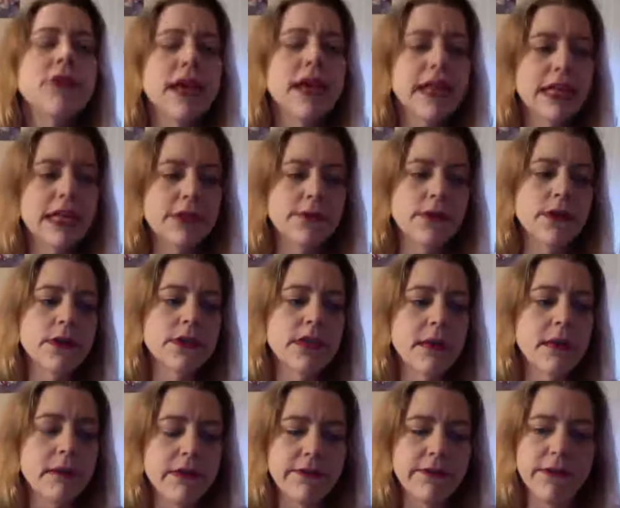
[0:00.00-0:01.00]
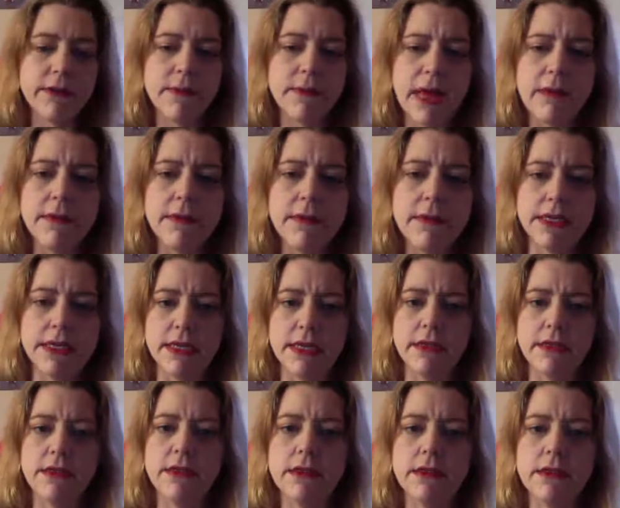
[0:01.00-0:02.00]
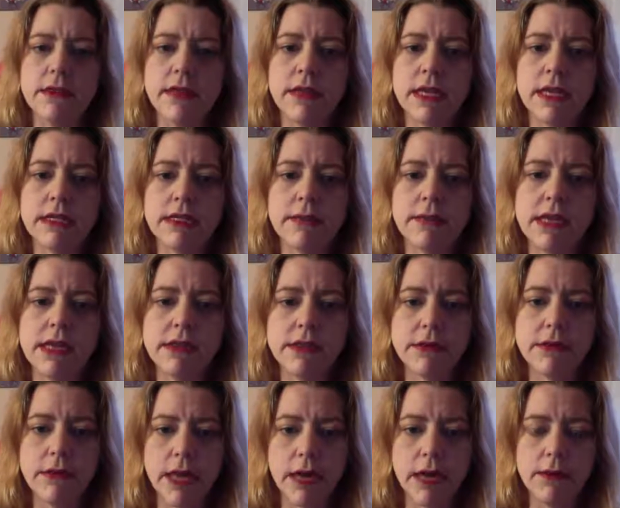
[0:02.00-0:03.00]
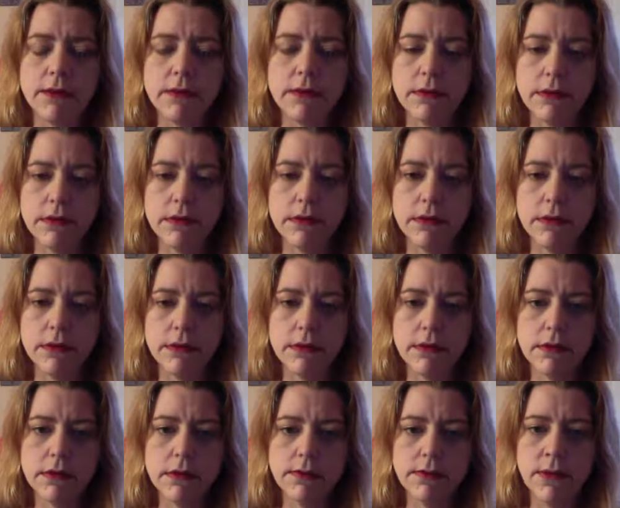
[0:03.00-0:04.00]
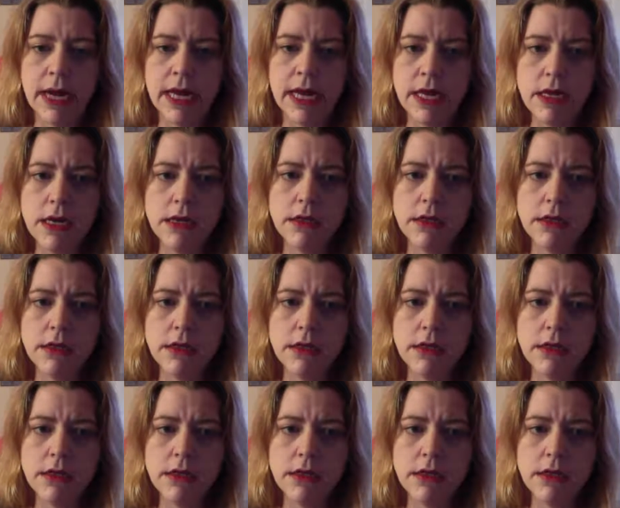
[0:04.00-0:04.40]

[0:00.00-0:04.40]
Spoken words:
Age 4 is coming from Edmonton, so that's the main studio, right?